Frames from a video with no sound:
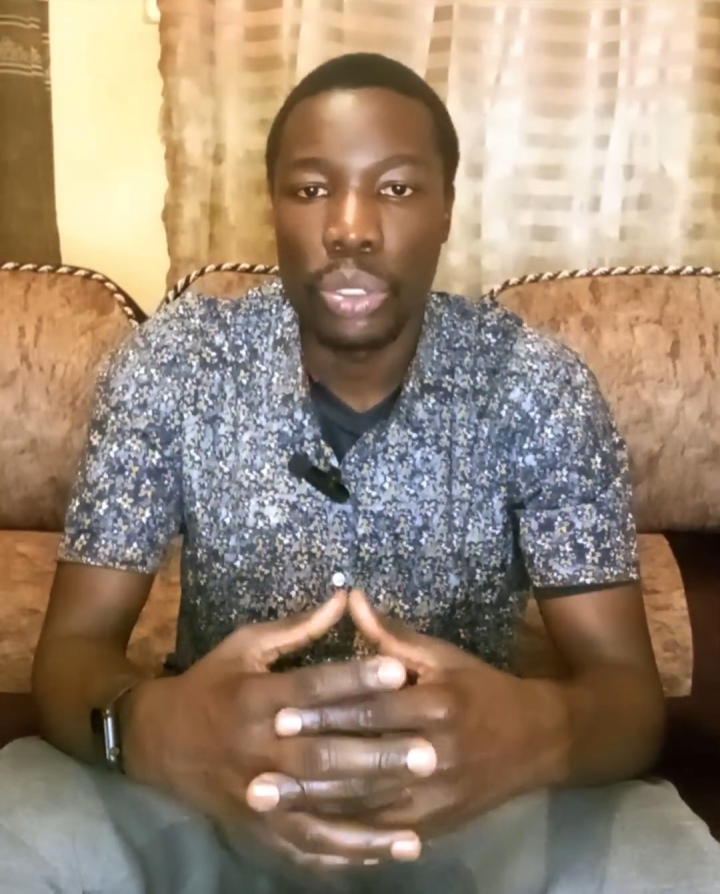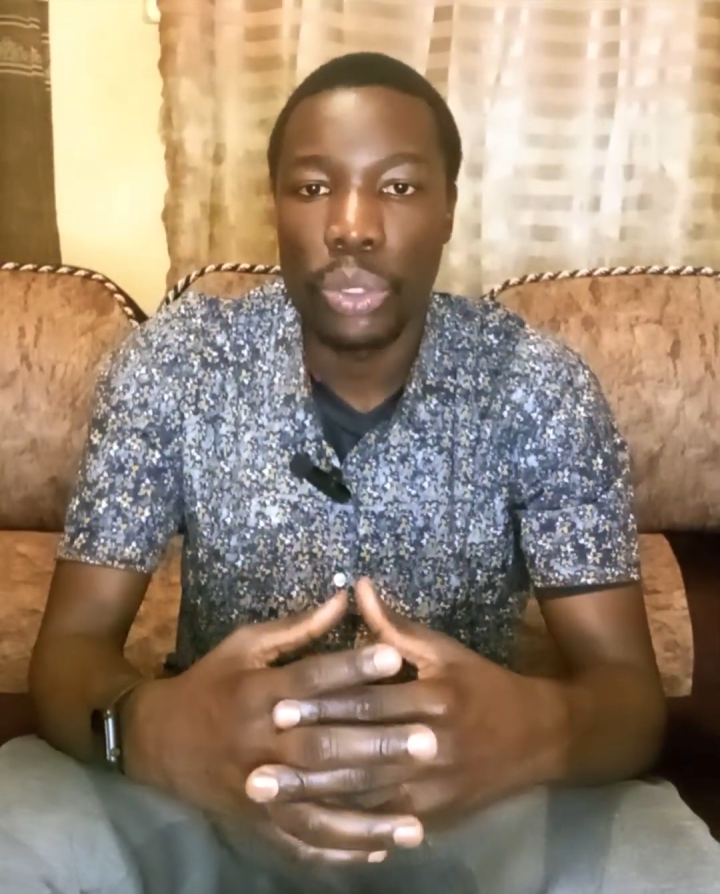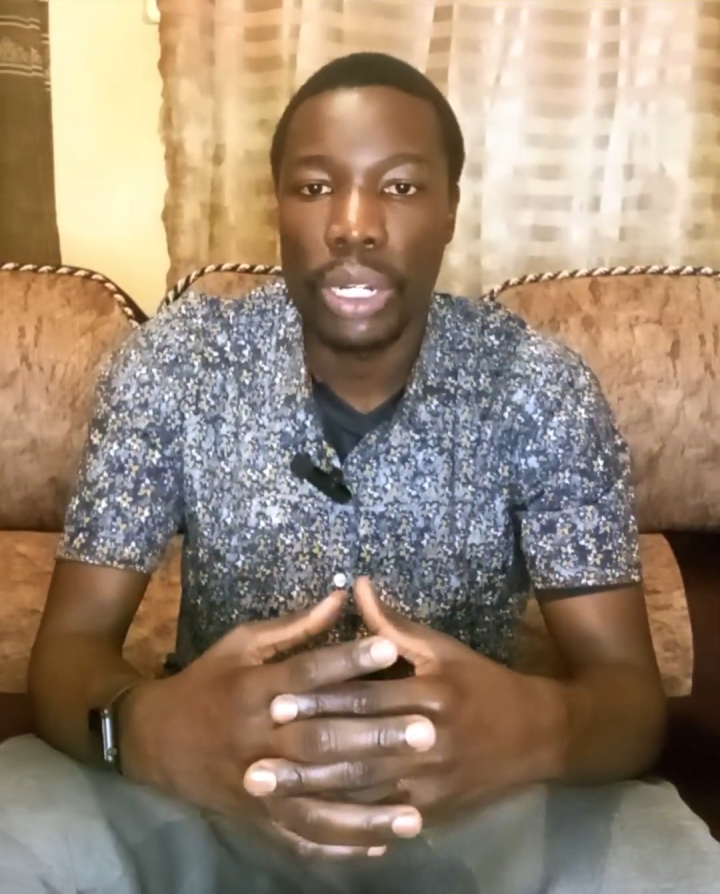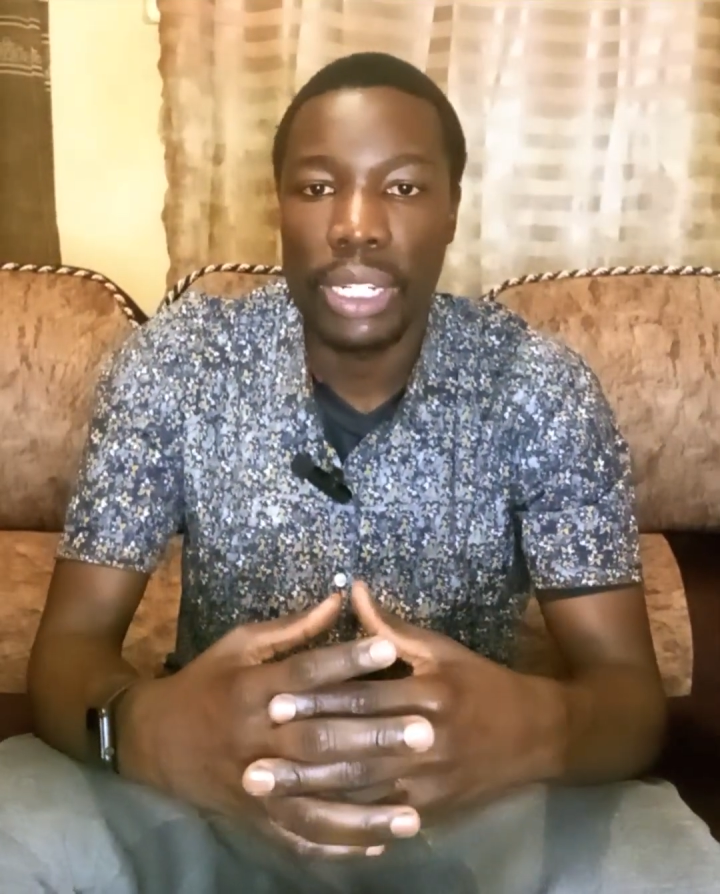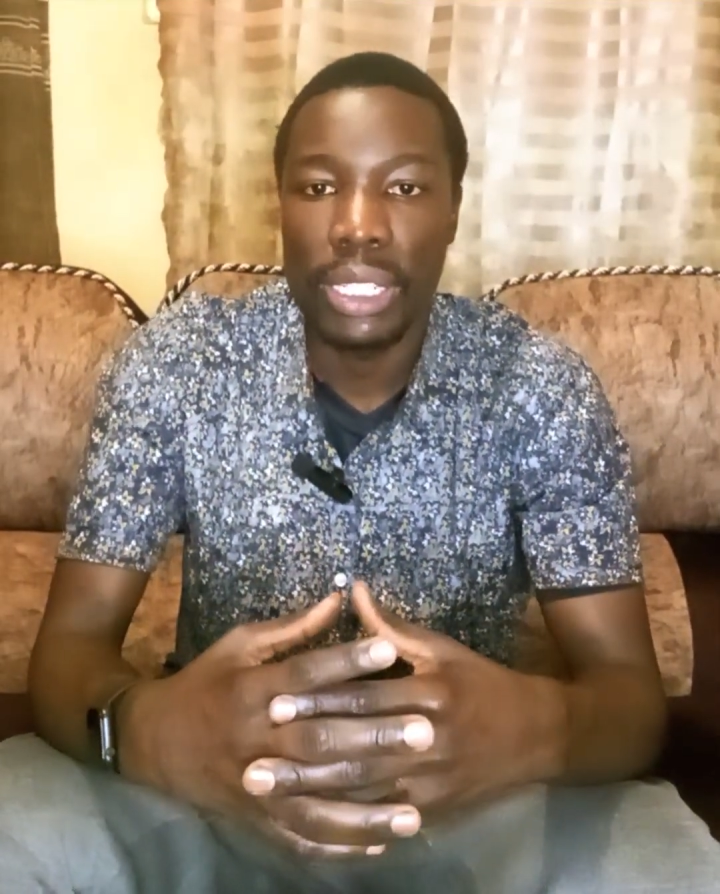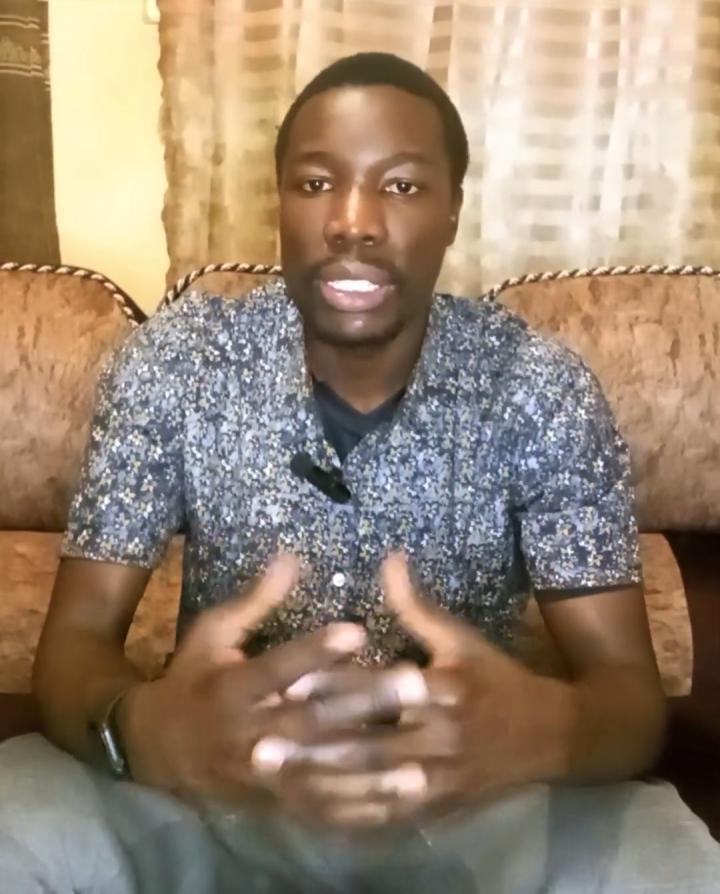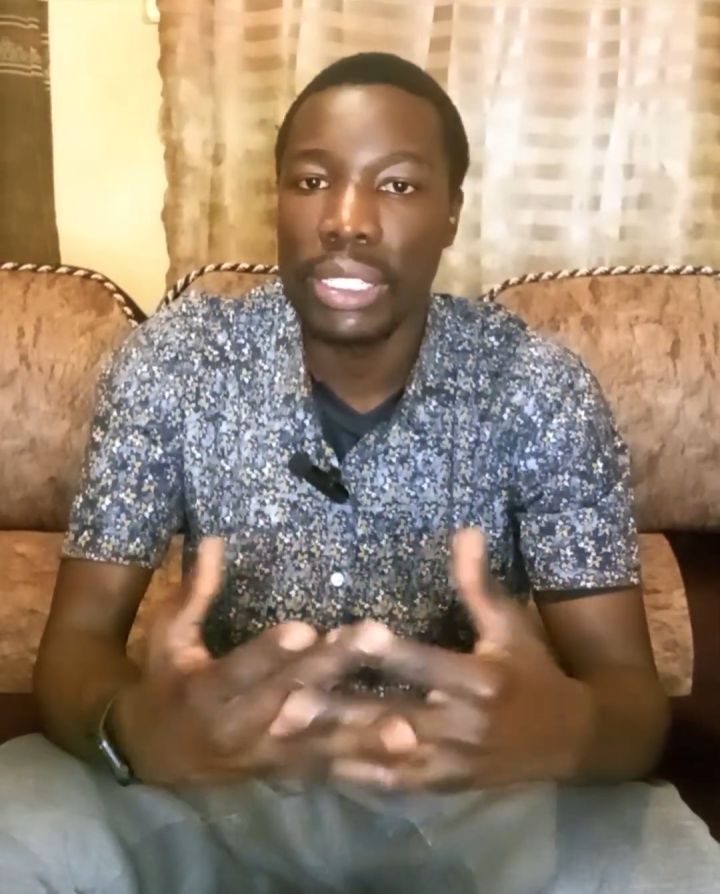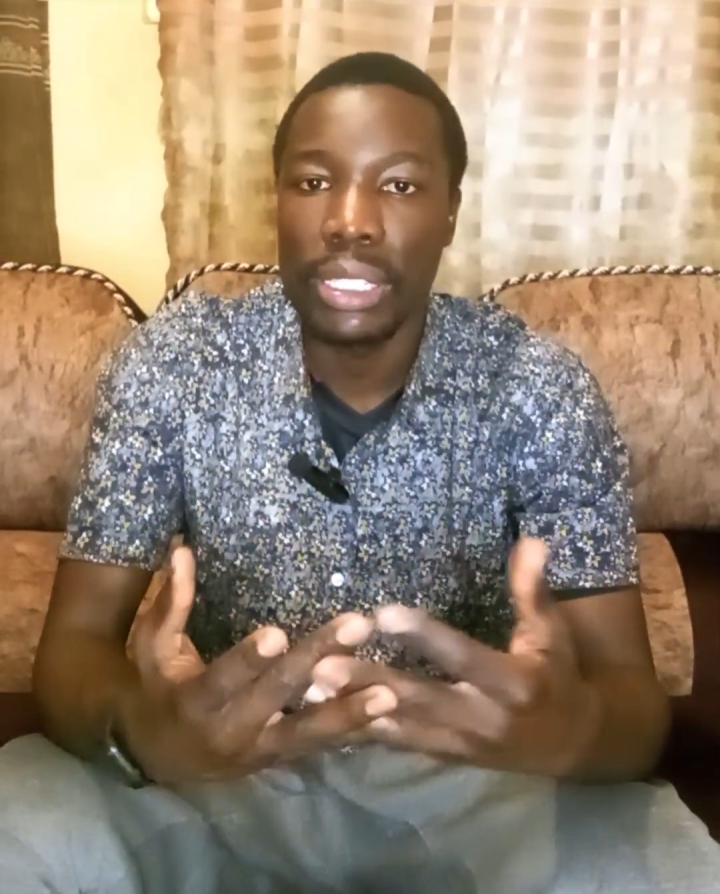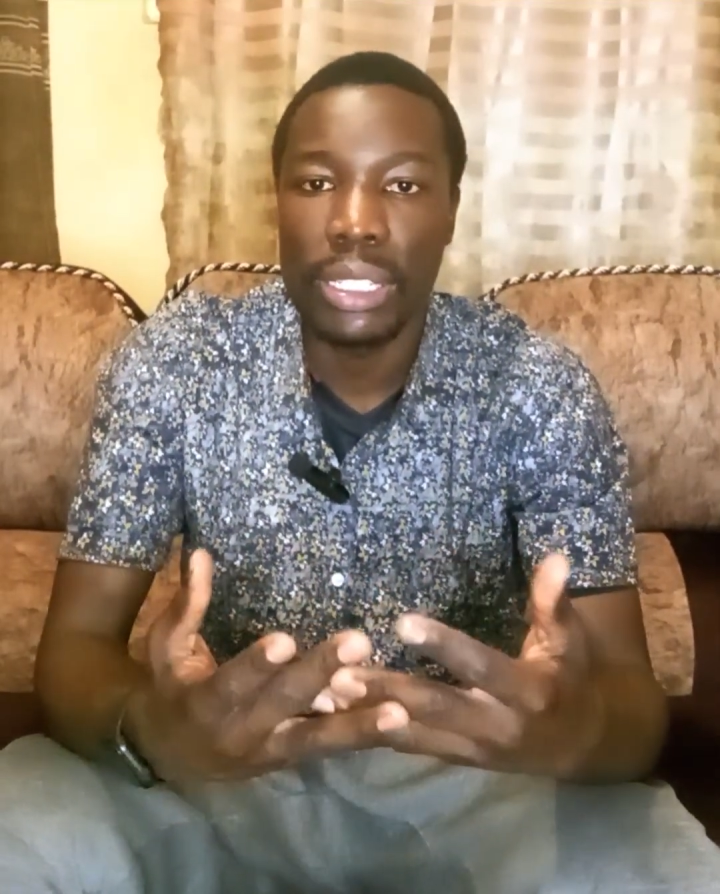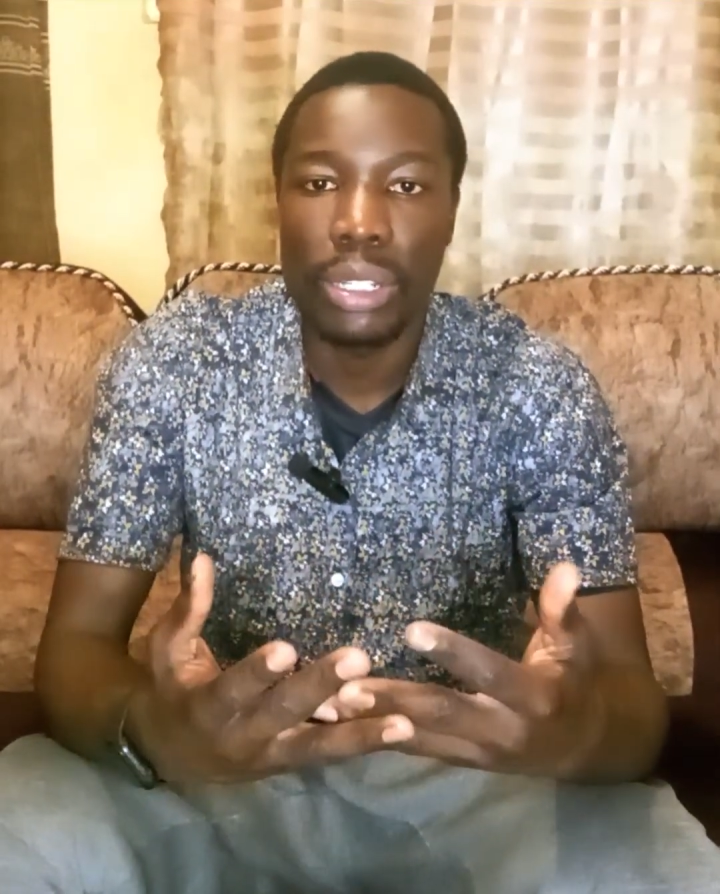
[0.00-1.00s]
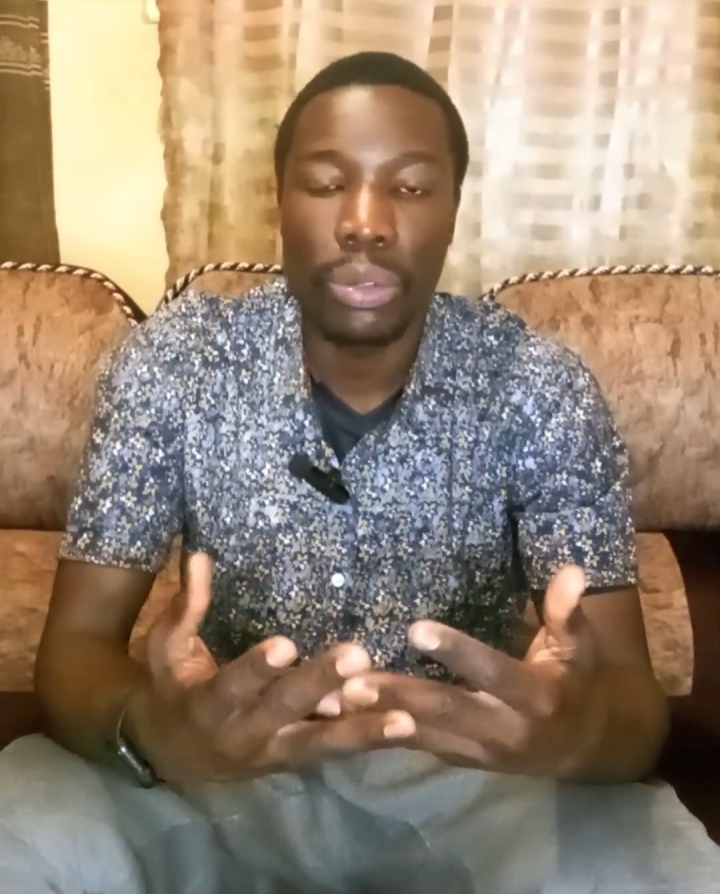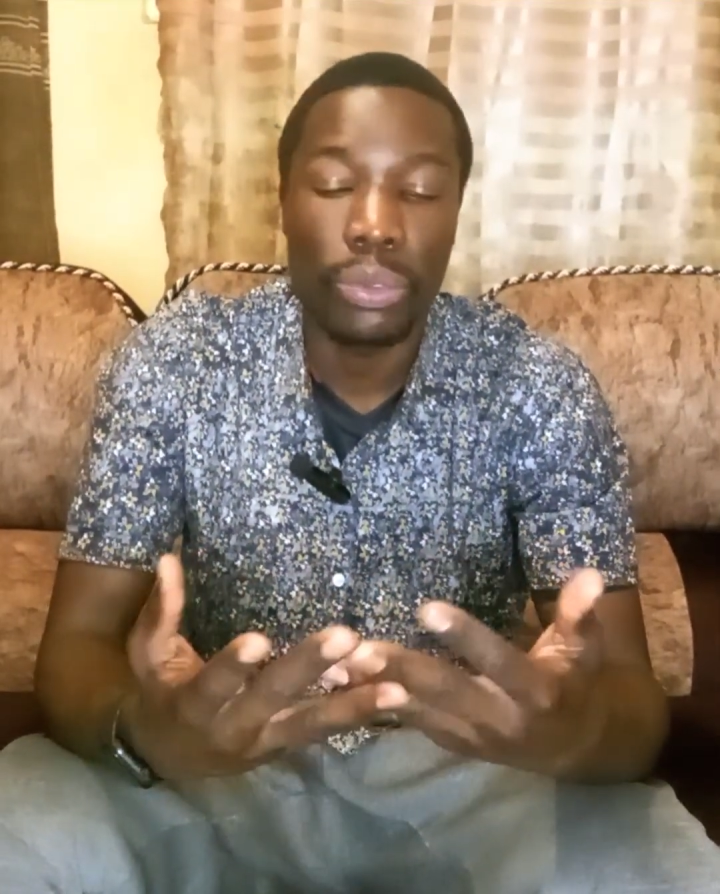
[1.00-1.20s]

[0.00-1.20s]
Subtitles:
you are again thinking